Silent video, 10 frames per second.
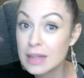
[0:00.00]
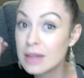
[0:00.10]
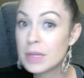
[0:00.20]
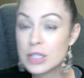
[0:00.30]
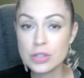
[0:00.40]

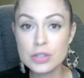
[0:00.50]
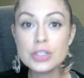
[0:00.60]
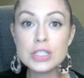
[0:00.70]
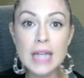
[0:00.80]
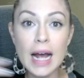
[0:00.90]
Make sure you're
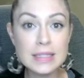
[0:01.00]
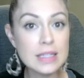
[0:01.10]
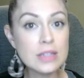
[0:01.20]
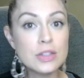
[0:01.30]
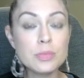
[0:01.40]
just
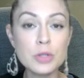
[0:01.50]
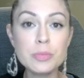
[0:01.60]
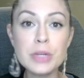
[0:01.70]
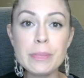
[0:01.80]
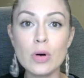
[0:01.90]
asking your
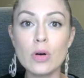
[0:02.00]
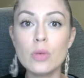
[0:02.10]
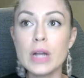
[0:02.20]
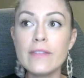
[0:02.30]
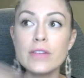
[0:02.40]
people.
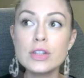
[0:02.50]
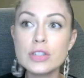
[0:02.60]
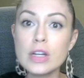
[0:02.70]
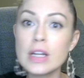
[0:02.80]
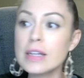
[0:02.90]
When I first
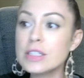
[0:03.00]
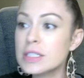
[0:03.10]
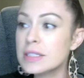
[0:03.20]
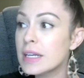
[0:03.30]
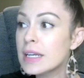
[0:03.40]
started, I
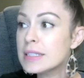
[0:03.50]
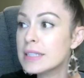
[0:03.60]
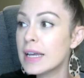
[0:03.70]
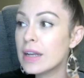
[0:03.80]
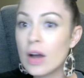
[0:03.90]
just
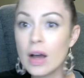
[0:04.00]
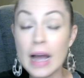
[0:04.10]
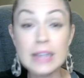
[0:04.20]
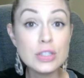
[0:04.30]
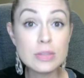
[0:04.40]
said
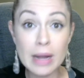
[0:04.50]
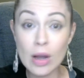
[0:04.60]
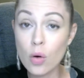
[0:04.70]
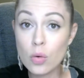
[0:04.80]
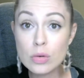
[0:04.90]
I did my
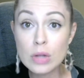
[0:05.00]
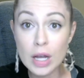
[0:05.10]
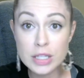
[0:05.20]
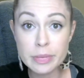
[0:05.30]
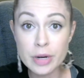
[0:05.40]
own
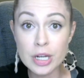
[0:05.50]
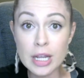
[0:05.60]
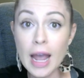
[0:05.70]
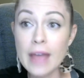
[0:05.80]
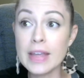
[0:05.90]
launch party,
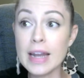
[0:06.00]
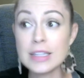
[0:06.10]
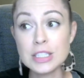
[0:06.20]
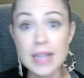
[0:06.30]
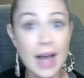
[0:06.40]
and then I
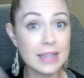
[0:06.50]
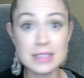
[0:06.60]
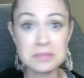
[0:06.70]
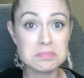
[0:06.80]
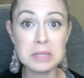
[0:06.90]
just
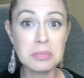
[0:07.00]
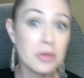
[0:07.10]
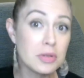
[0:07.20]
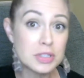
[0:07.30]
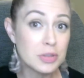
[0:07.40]
asked
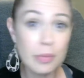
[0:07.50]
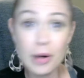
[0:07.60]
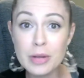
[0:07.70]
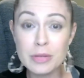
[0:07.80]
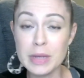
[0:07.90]
people to do a
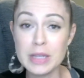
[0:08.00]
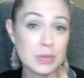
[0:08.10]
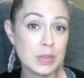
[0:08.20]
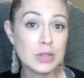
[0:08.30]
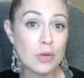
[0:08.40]
party with me because it
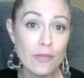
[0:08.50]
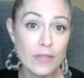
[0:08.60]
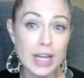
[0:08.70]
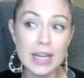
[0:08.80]
was so fun.